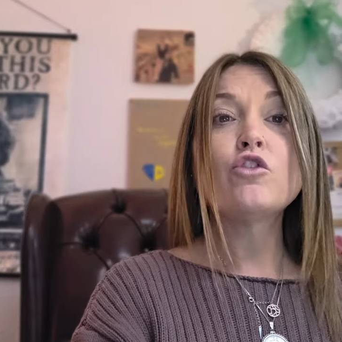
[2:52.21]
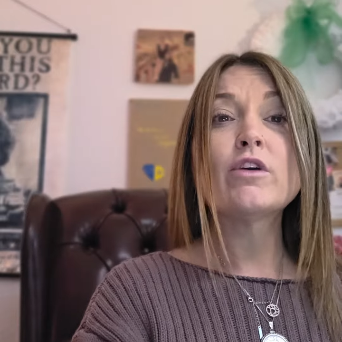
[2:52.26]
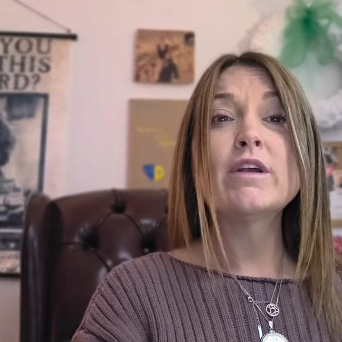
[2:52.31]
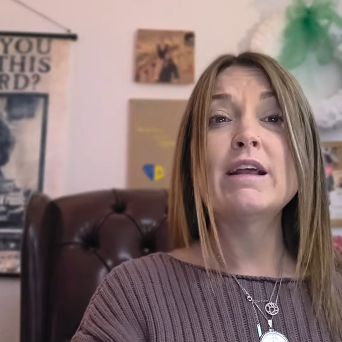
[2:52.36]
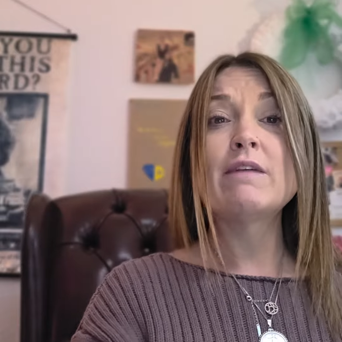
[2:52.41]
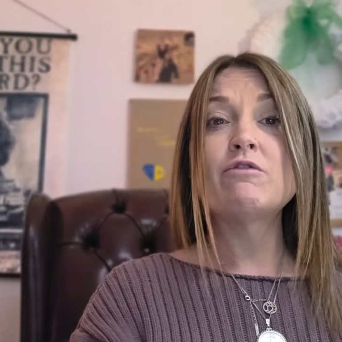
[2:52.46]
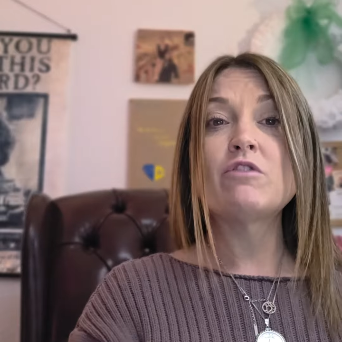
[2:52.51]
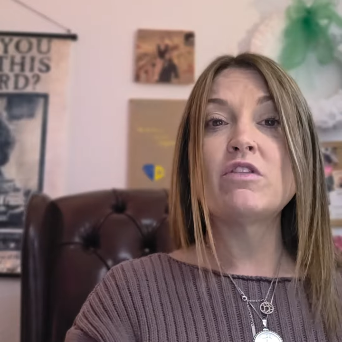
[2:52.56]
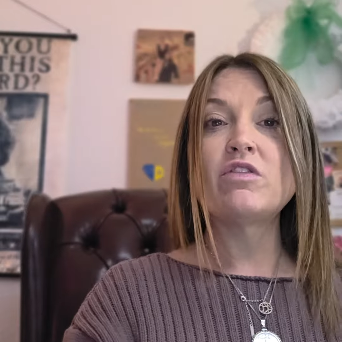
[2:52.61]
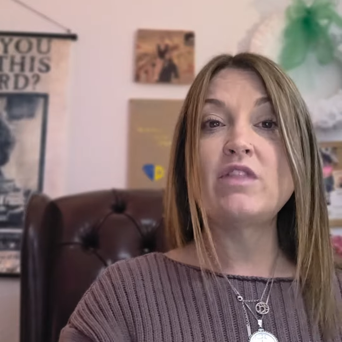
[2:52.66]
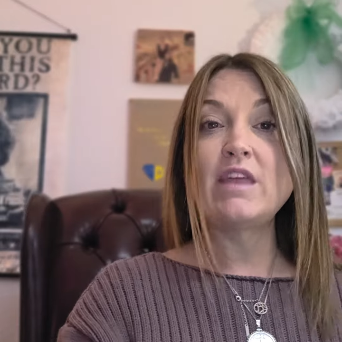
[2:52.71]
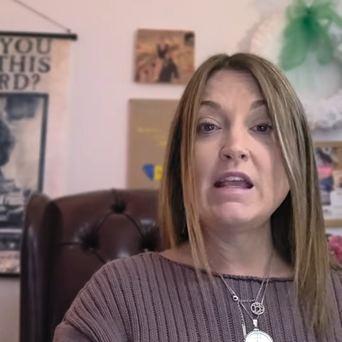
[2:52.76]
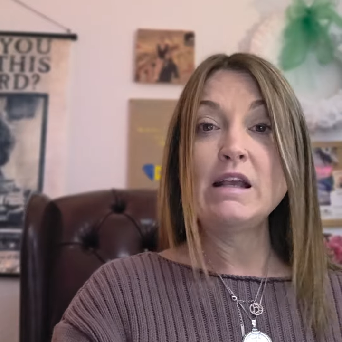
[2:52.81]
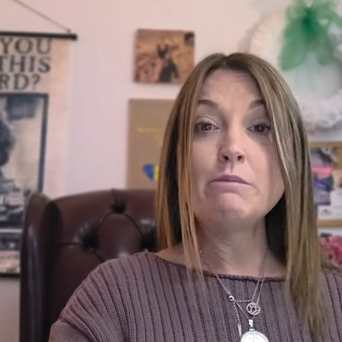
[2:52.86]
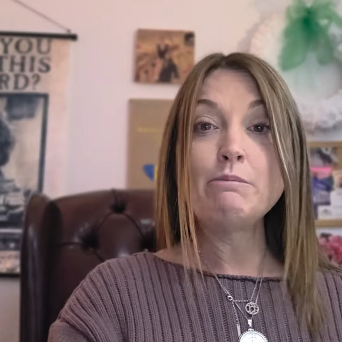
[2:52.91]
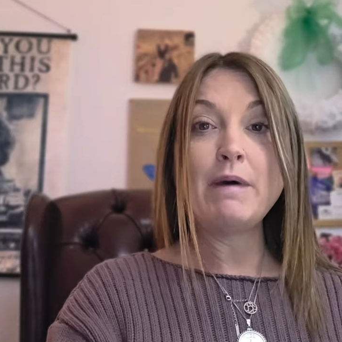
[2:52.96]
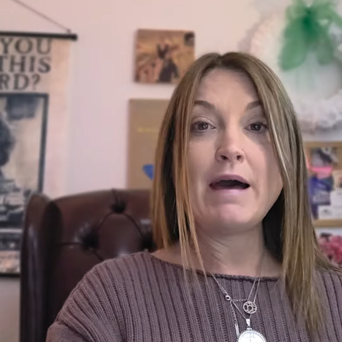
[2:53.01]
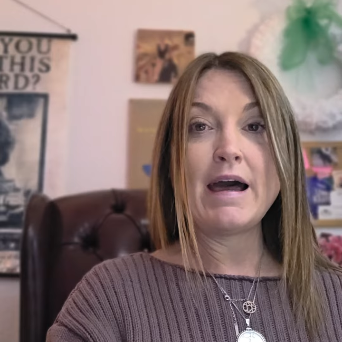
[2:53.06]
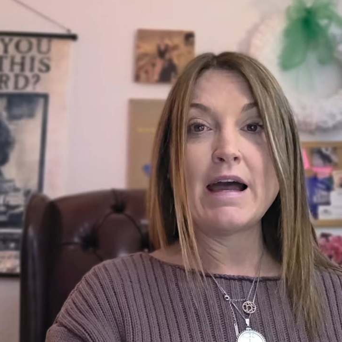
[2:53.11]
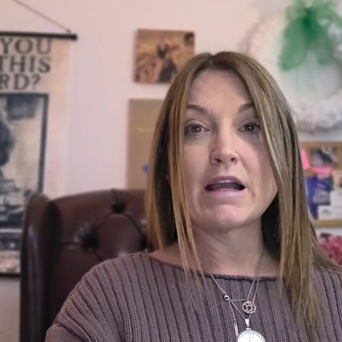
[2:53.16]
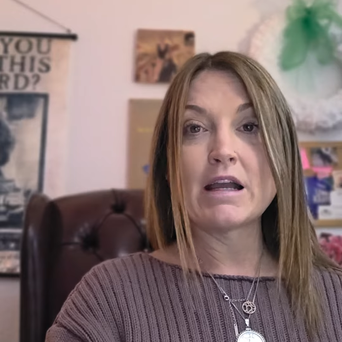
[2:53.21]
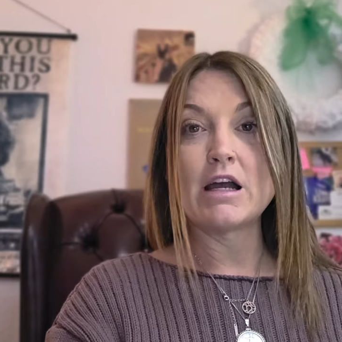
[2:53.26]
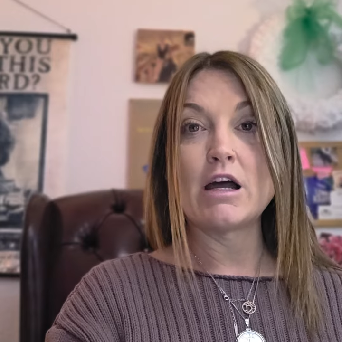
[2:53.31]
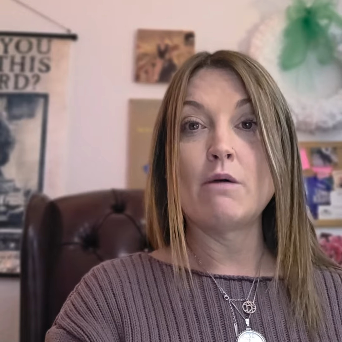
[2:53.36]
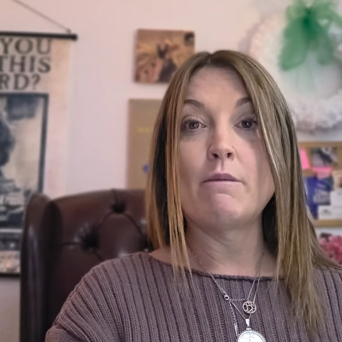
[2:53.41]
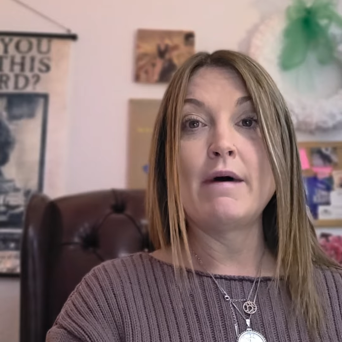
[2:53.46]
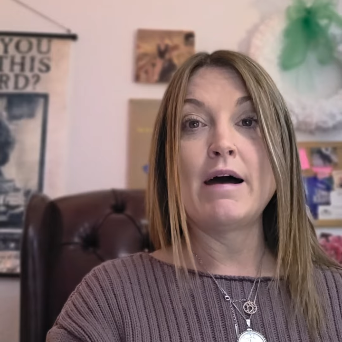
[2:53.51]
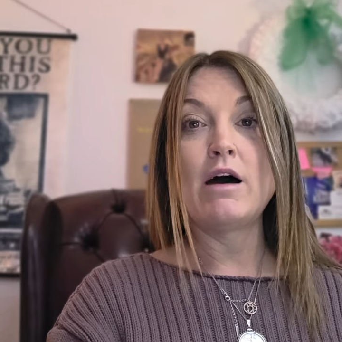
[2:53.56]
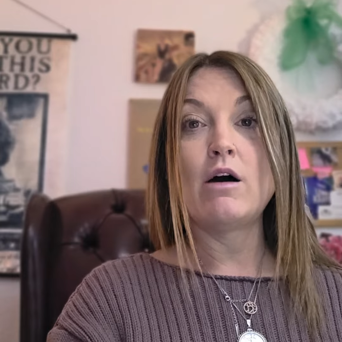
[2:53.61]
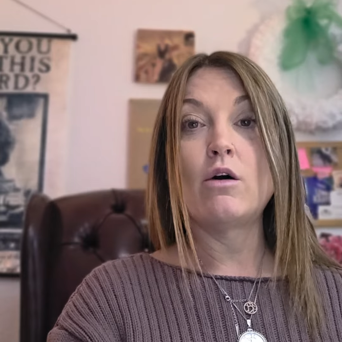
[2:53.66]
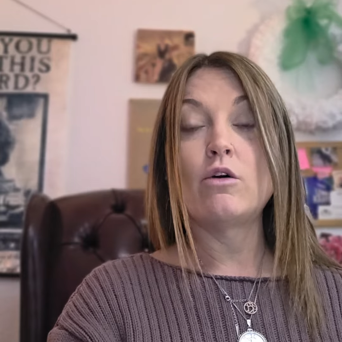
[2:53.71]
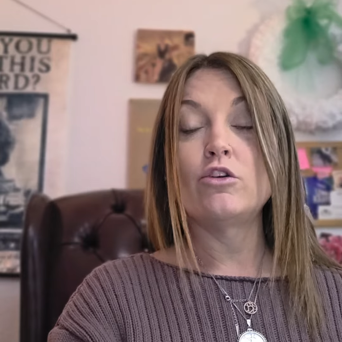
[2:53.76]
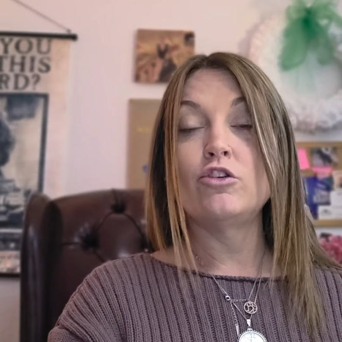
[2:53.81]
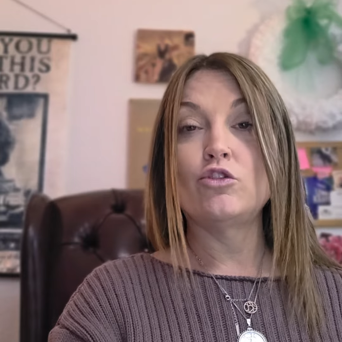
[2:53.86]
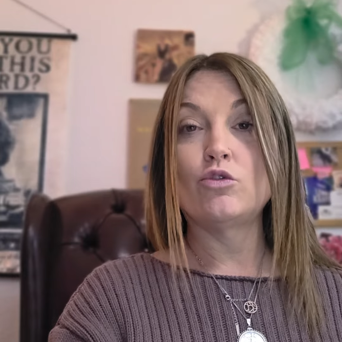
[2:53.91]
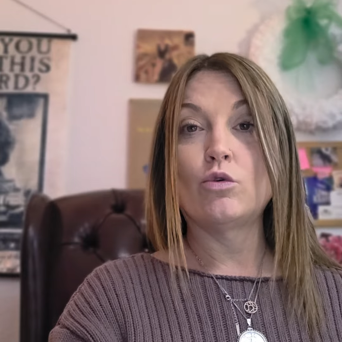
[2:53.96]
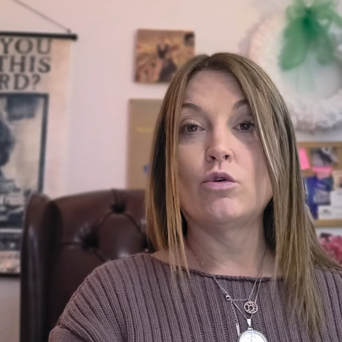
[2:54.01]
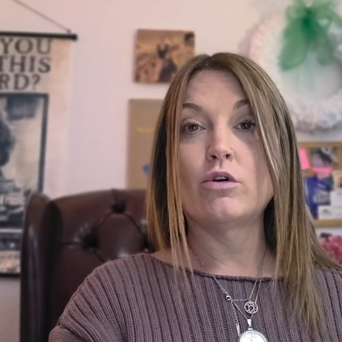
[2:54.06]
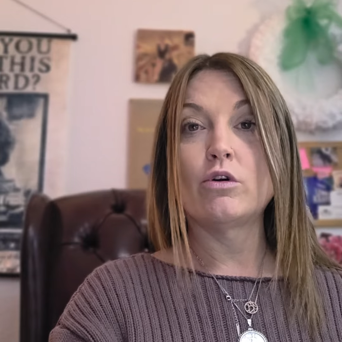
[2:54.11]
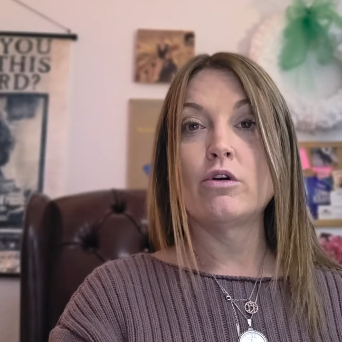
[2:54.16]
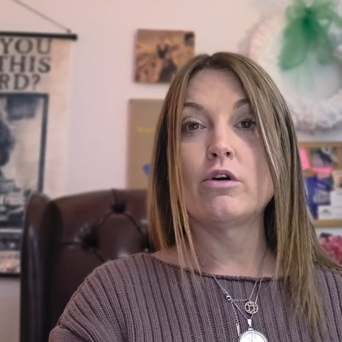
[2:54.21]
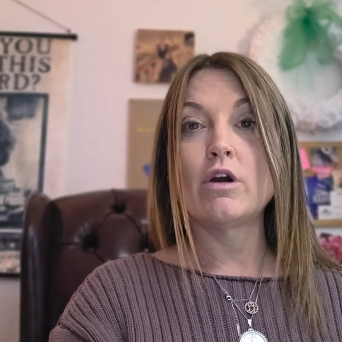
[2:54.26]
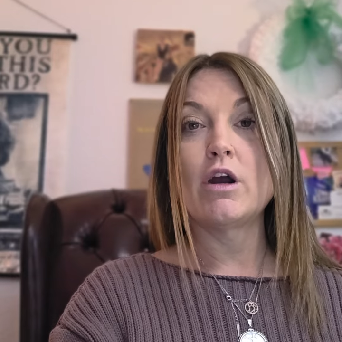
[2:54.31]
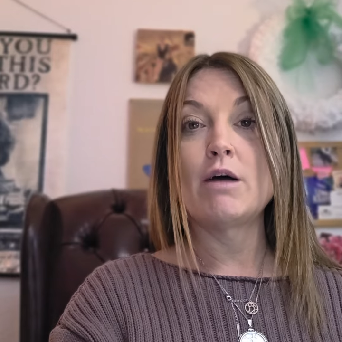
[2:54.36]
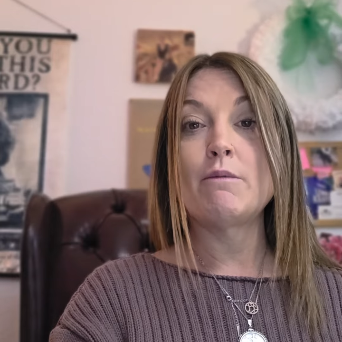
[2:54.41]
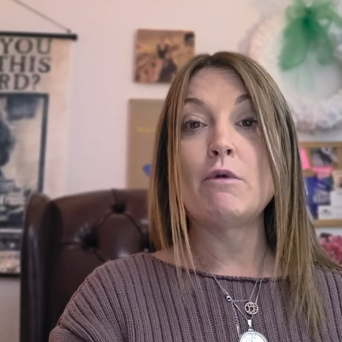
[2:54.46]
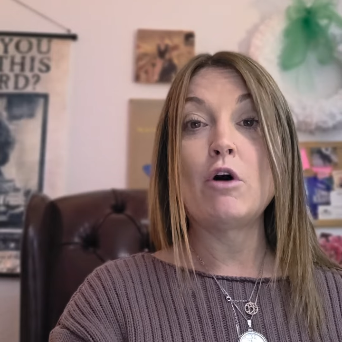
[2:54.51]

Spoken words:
going to have to think back about your